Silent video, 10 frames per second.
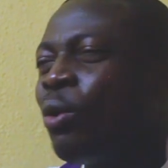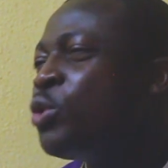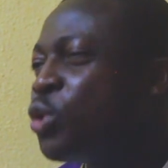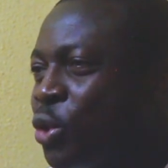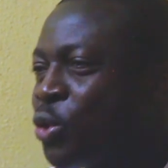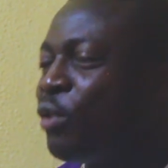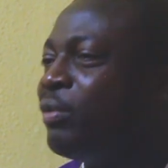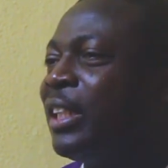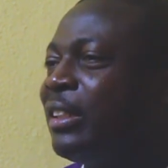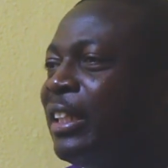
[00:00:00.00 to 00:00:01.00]
conscious
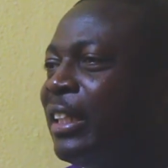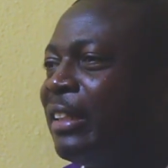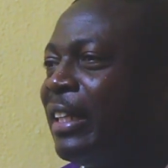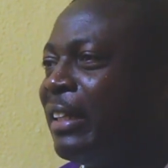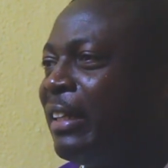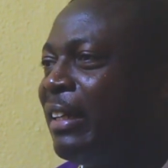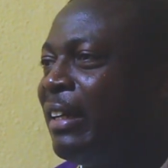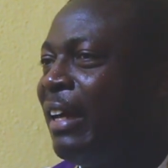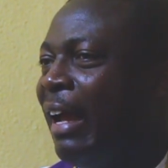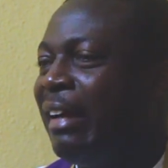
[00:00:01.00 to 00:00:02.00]
of the season.
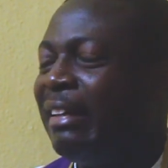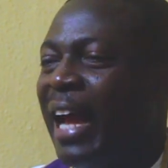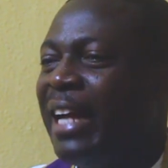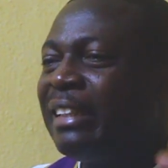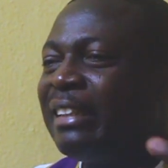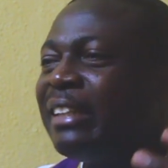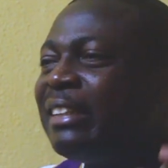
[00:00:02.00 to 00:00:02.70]
And it's a